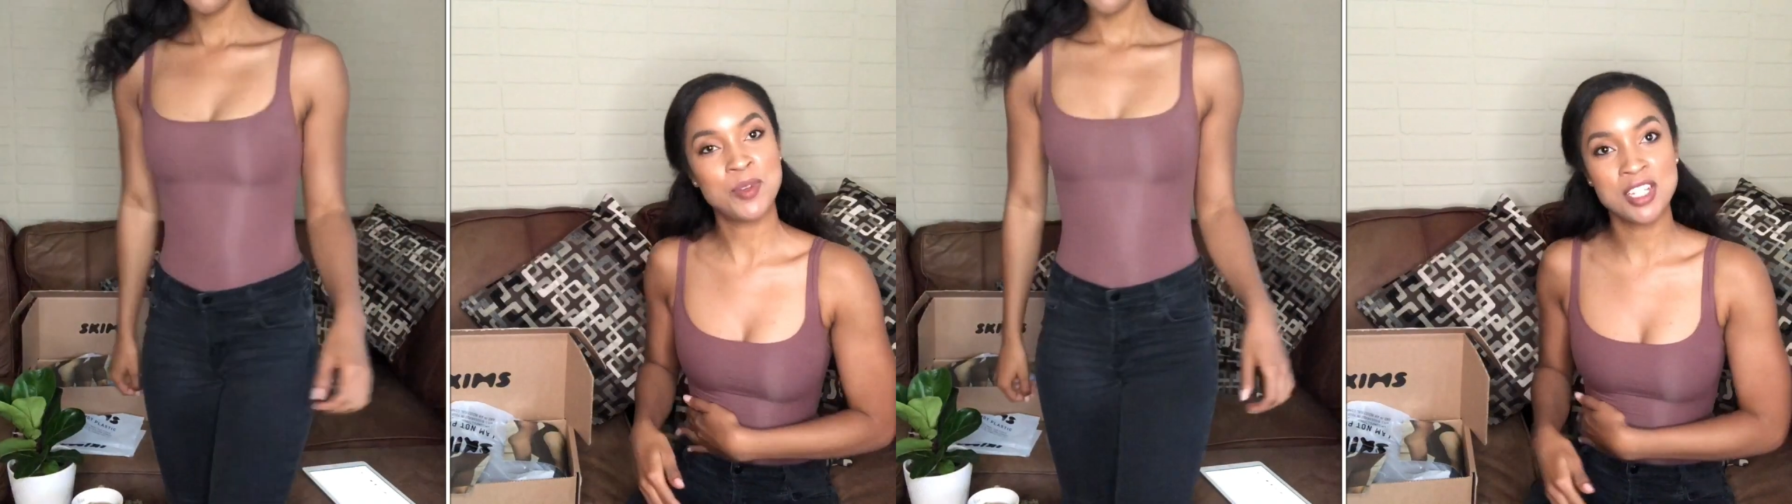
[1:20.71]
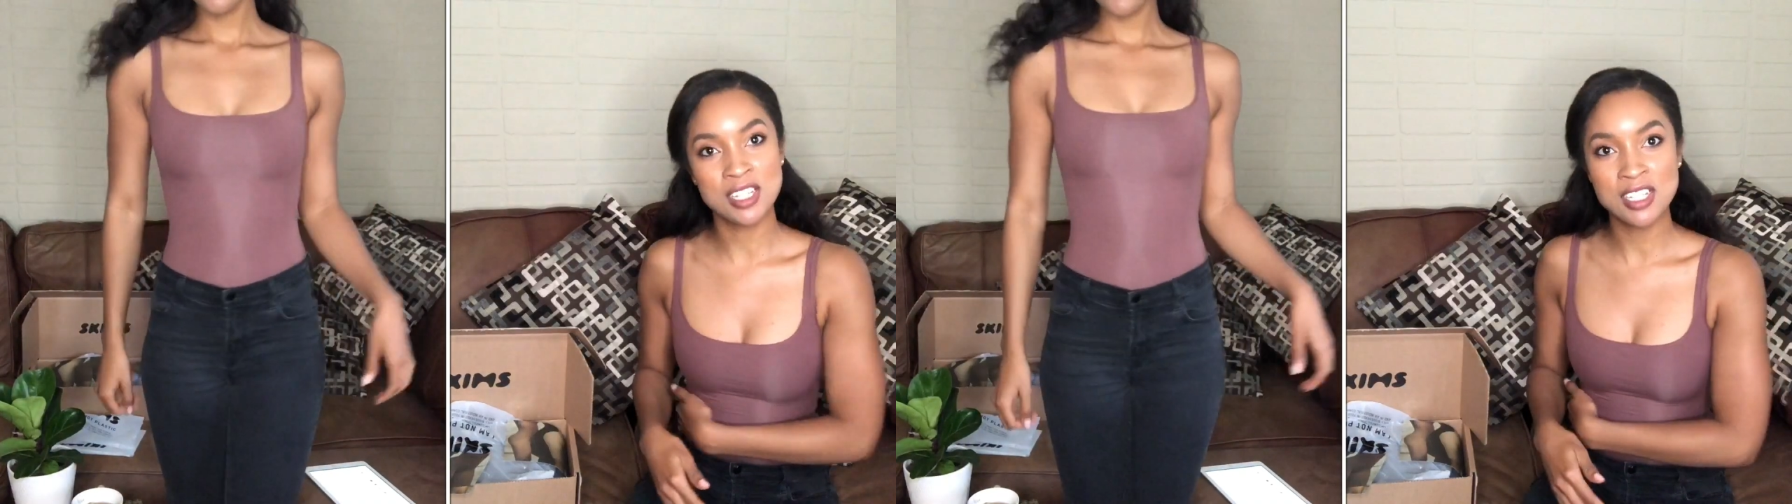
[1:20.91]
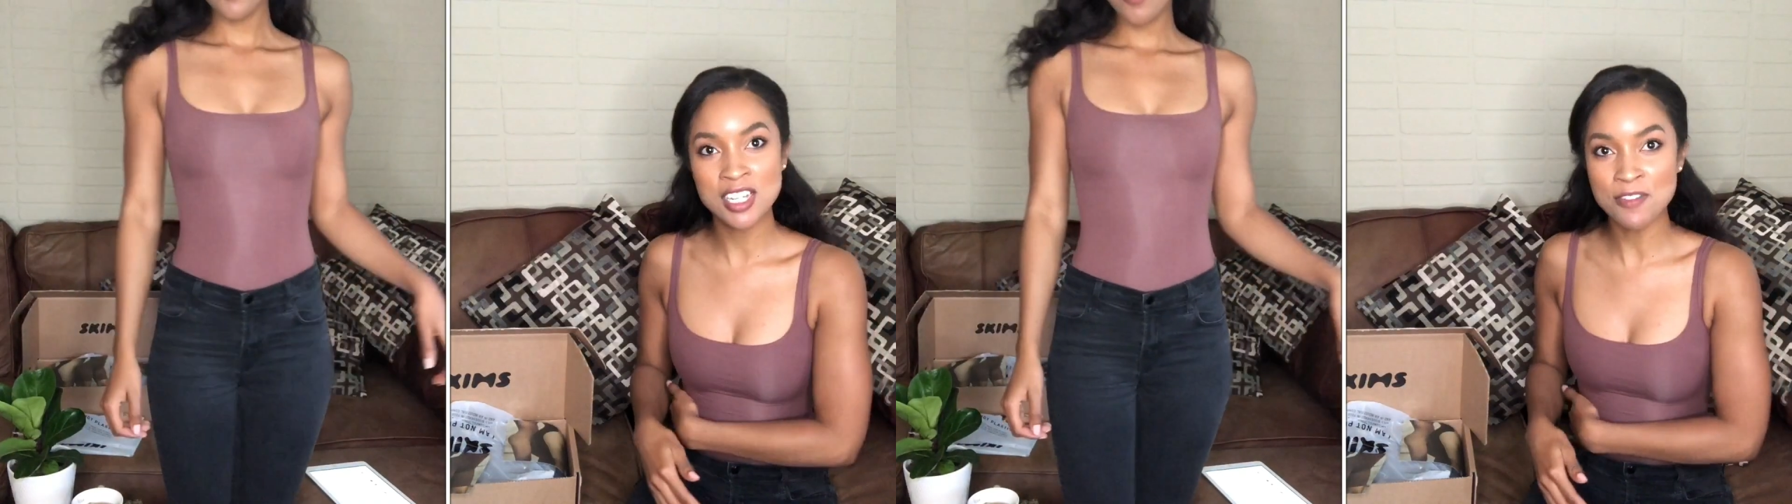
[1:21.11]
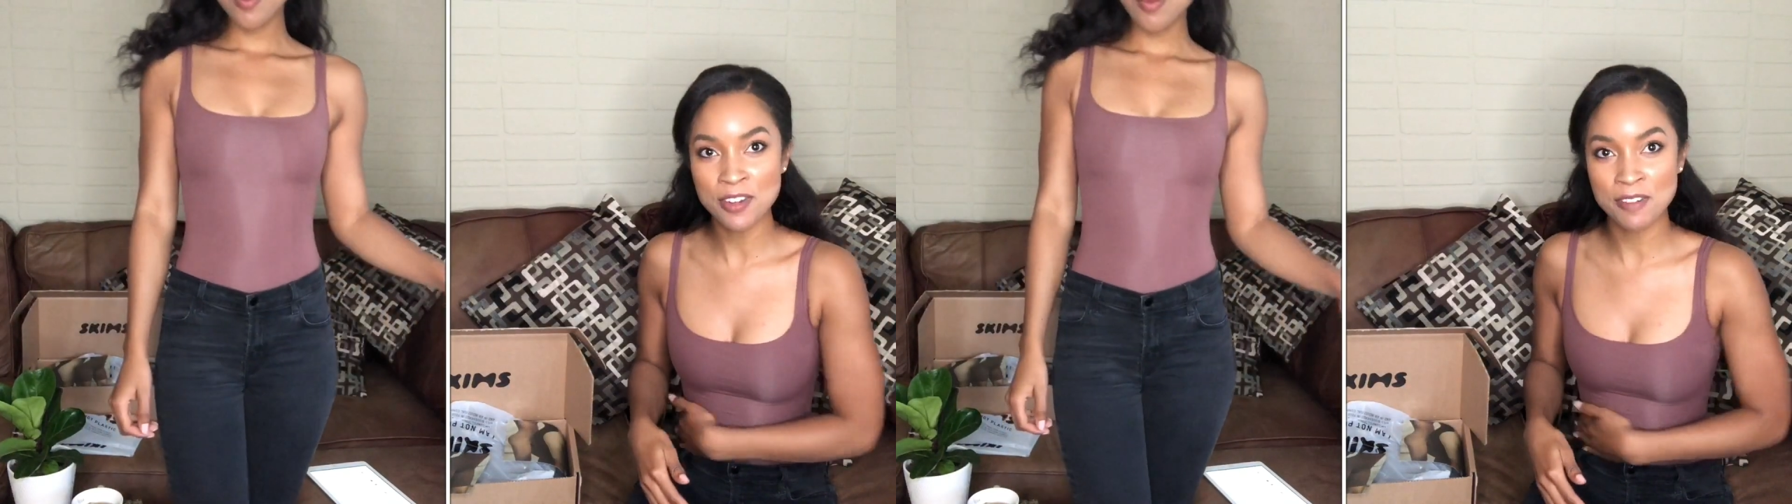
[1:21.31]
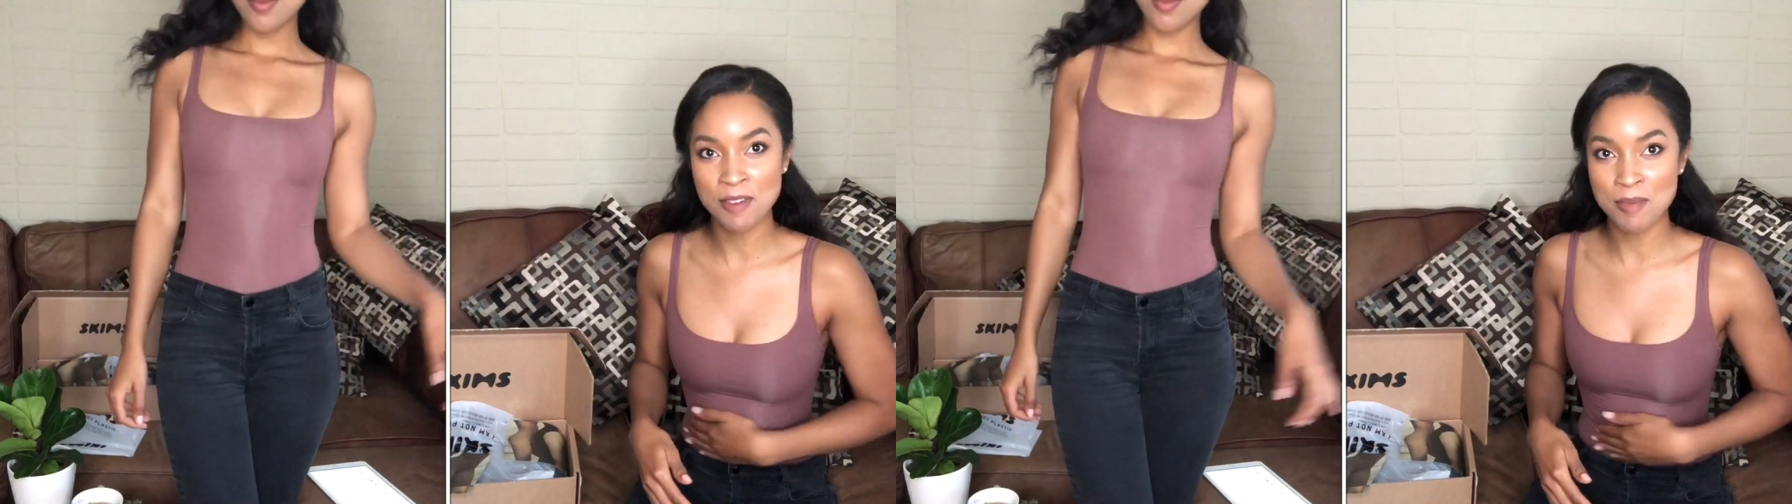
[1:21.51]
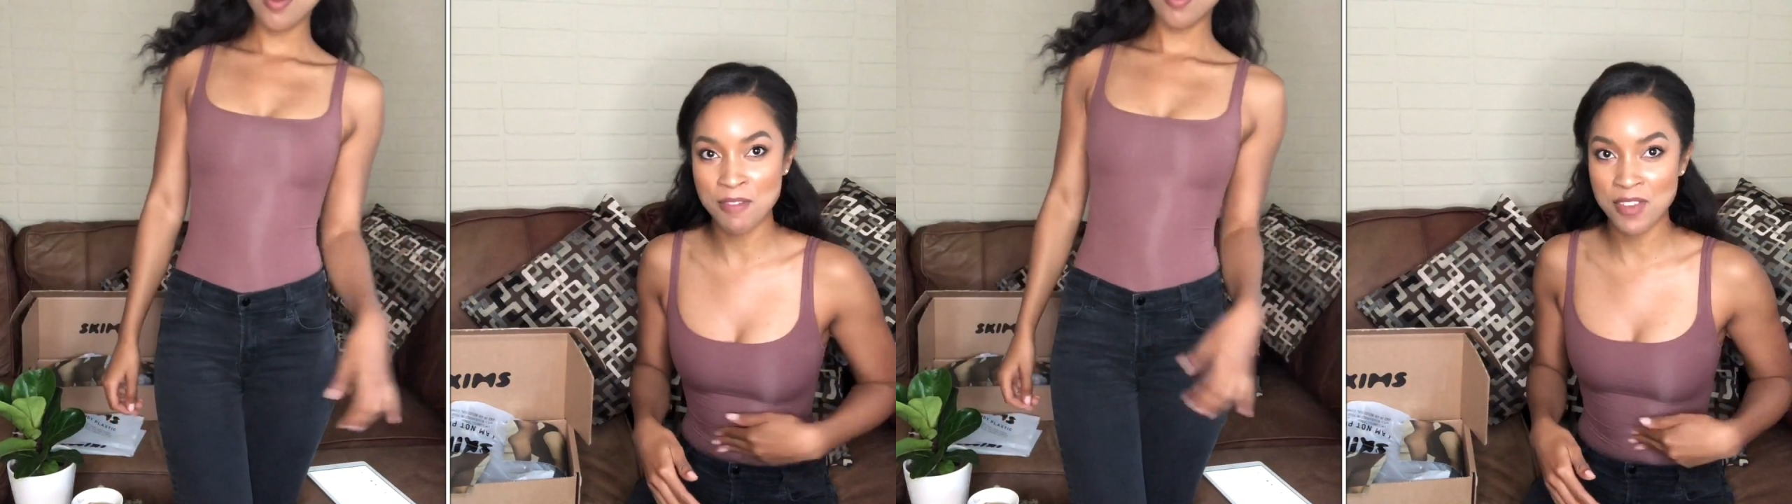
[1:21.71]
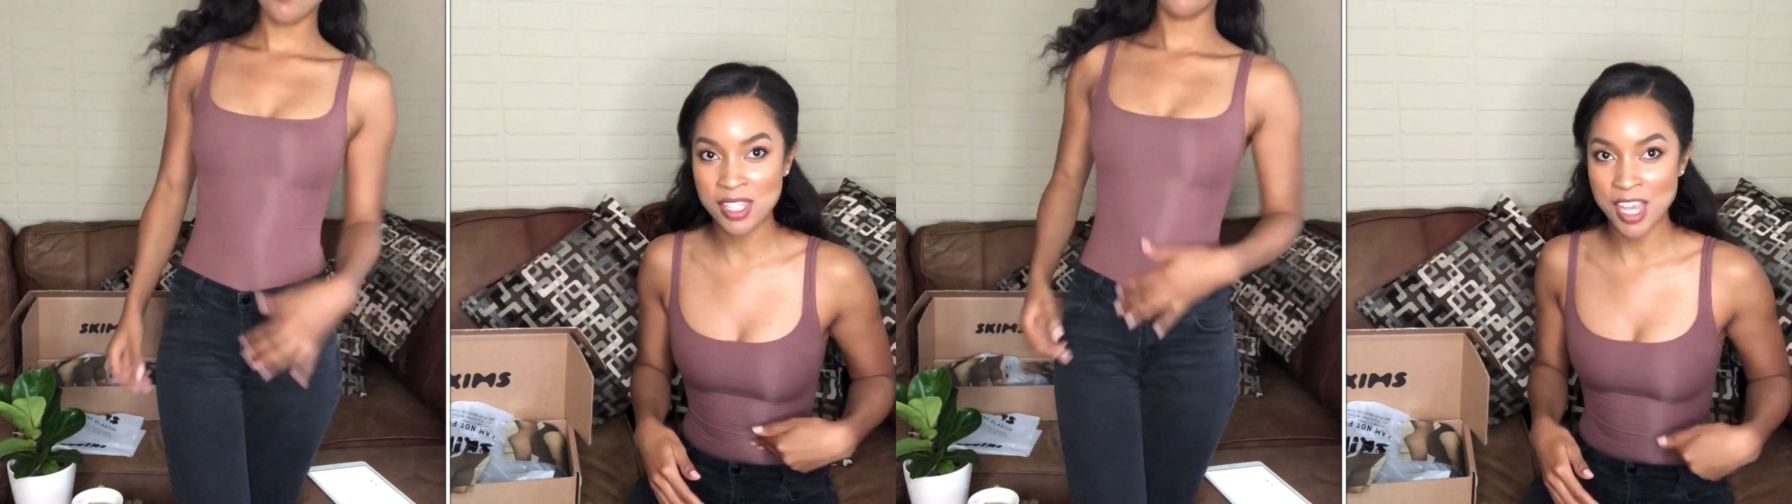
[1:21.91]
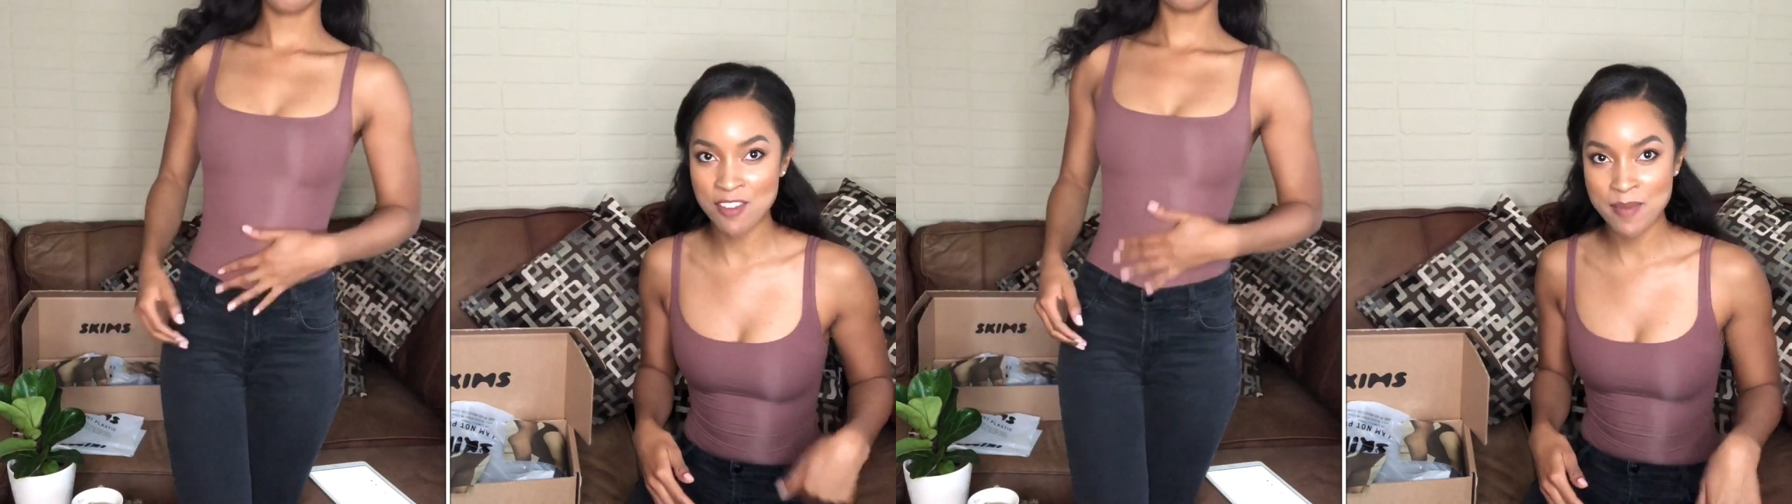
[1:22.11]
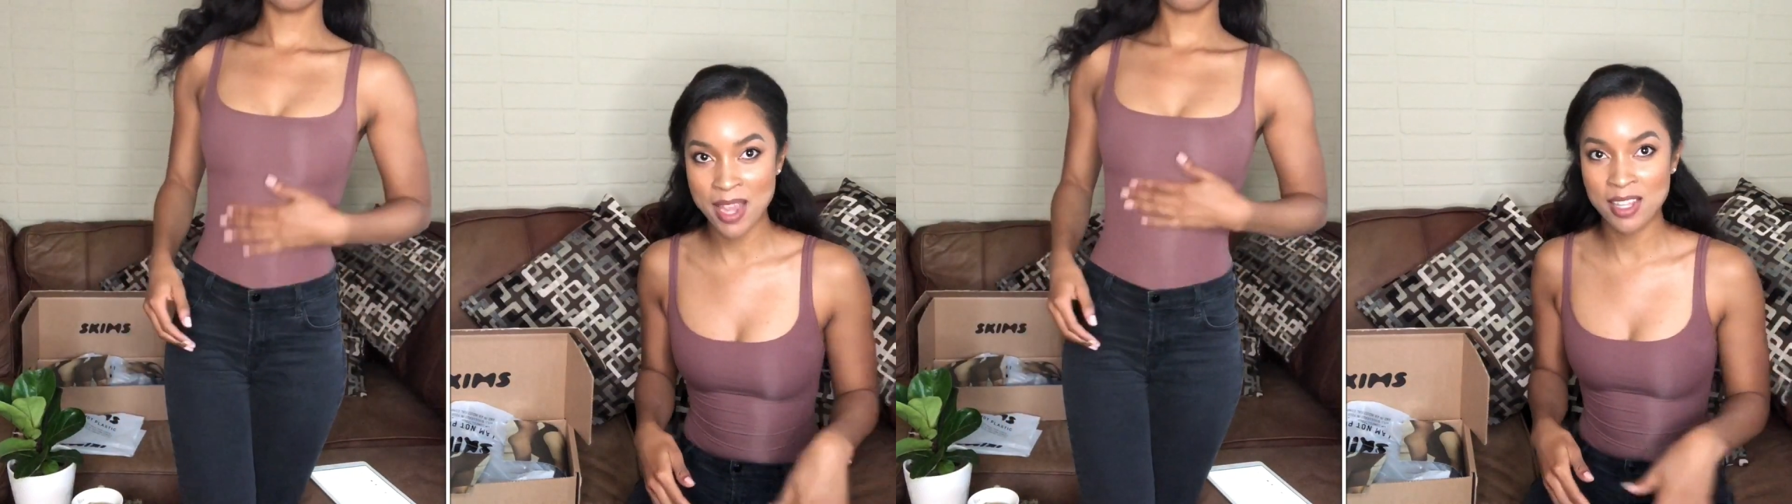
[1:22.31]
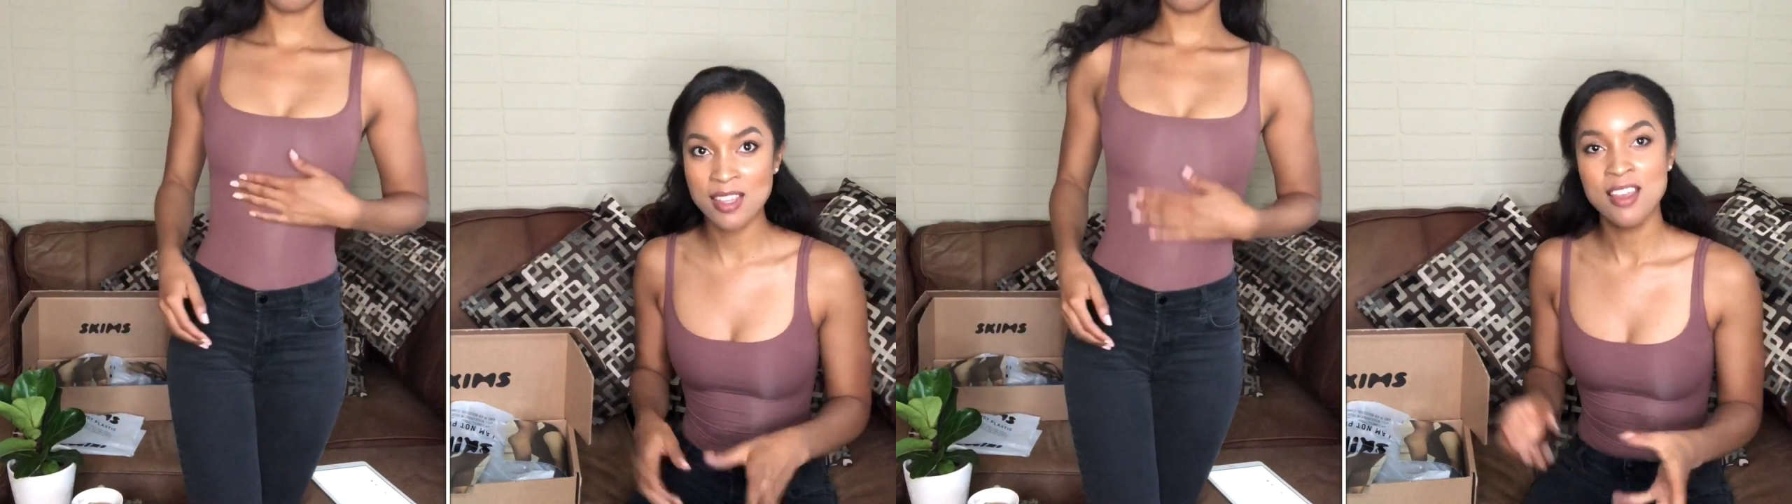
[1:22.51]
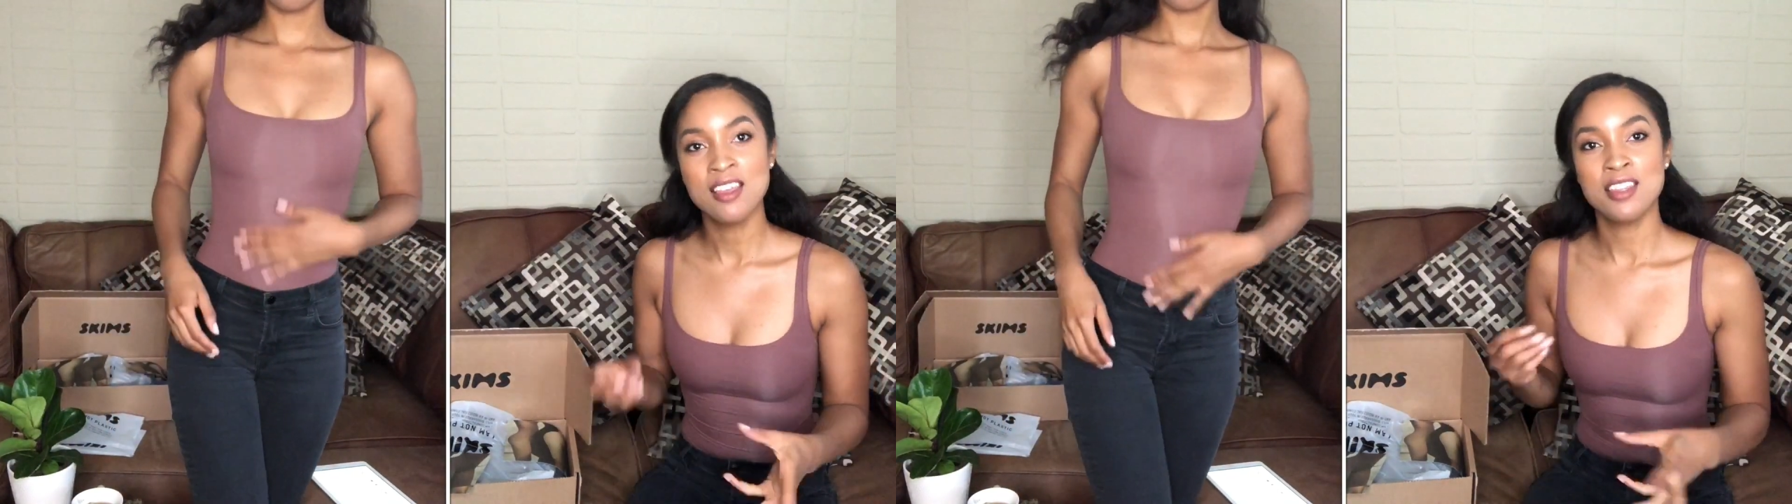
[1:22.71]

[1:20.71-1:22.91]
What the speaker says: which is different from the Fits Everybody.